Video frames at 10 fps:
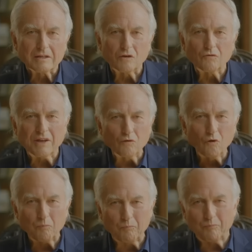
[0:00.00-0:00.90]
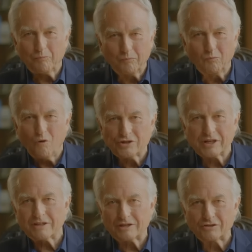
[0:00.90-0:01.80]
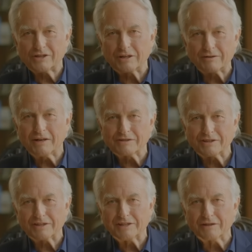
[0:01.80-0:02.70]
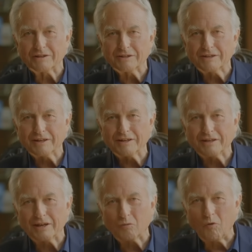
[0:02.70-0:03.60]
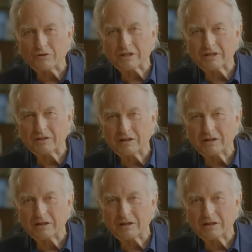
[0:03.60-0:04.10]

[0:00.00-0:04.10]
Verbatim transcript: So they're all washing, sloshing around in the cell, and and and what